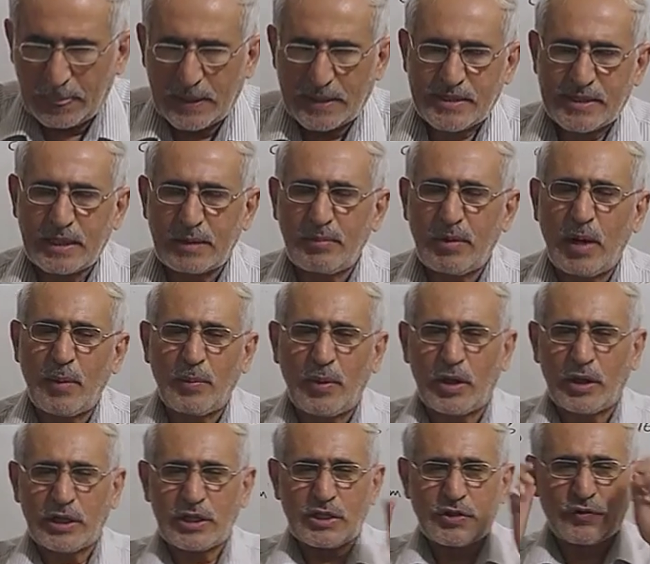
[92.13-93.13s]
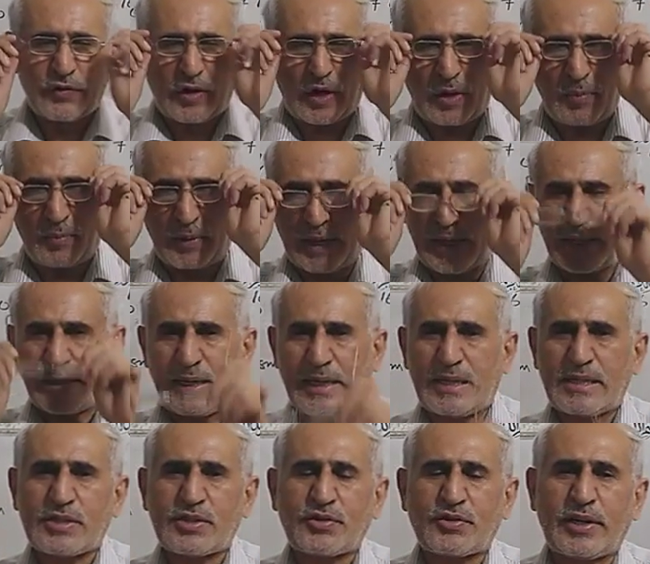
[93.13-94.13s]
The sigma bond is formed by
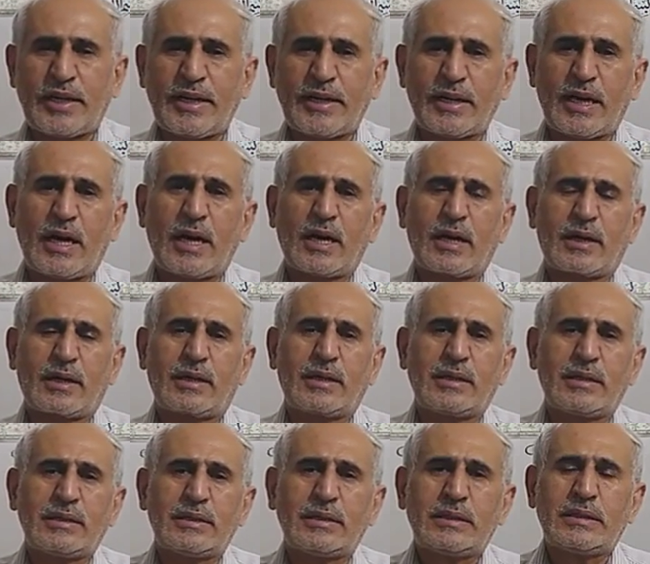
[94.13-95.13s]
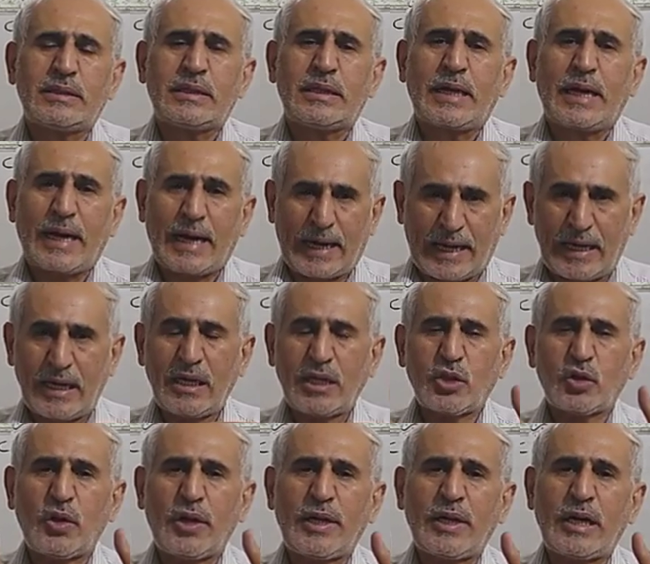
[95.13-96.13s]
the straight arc
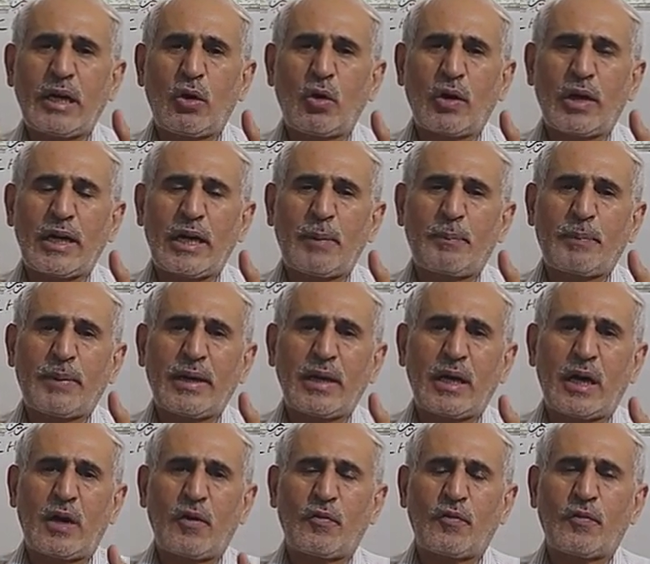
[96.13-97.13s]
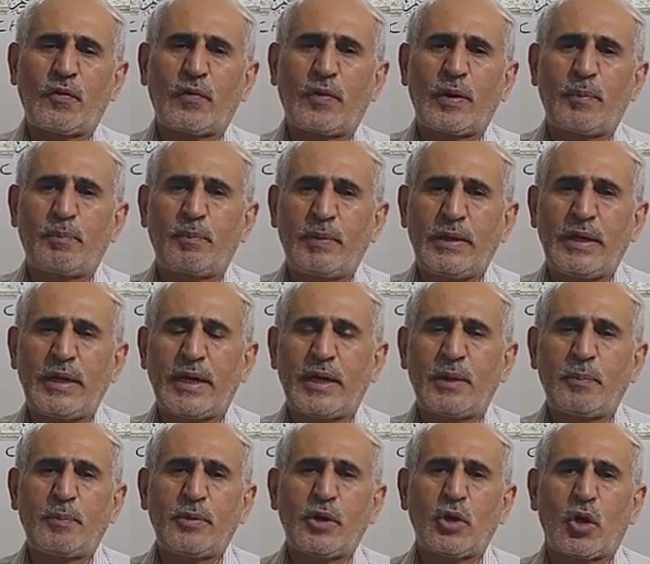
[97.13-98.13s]
end-to-end overlapping of p
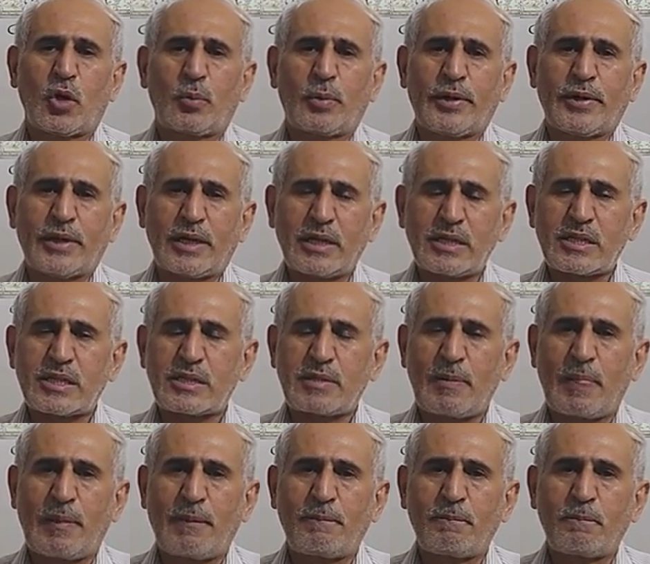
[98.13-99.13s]
and p orbitals,